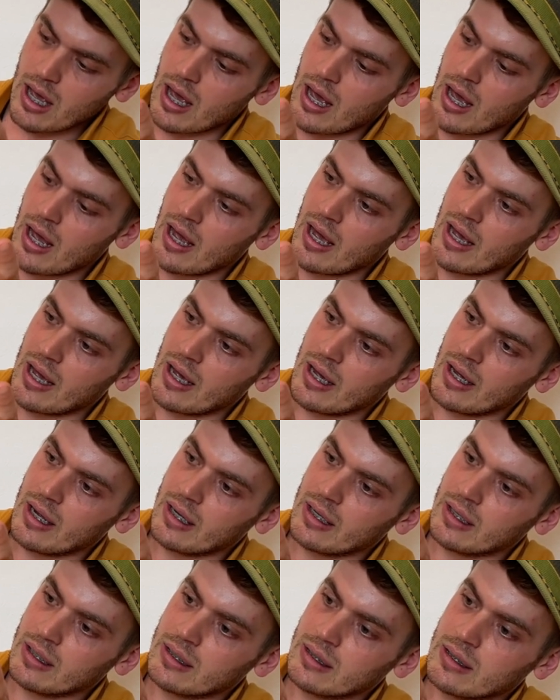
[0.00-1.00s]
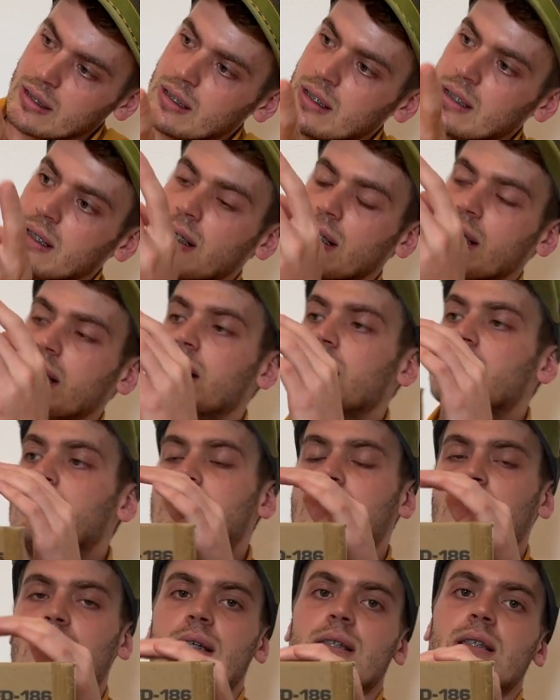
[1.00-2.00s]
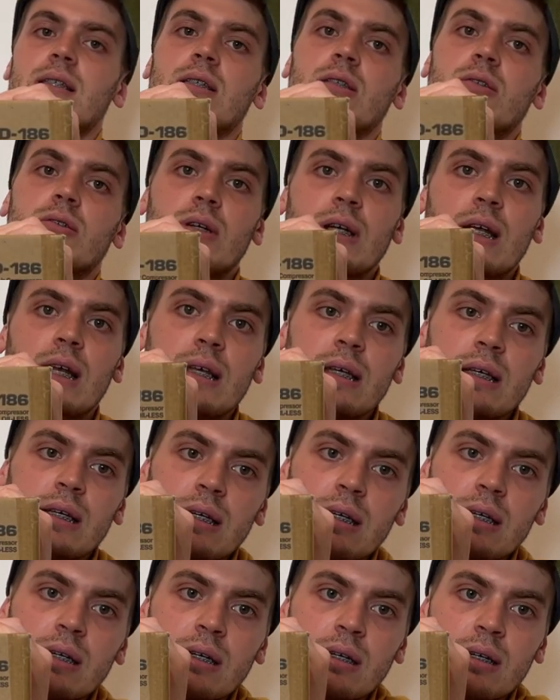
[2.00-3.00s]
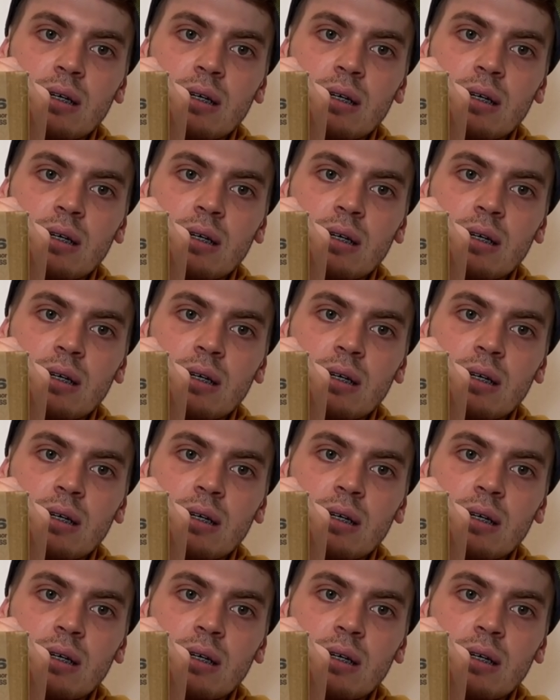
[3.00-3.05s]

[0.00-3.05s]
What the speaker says: and it doesn't really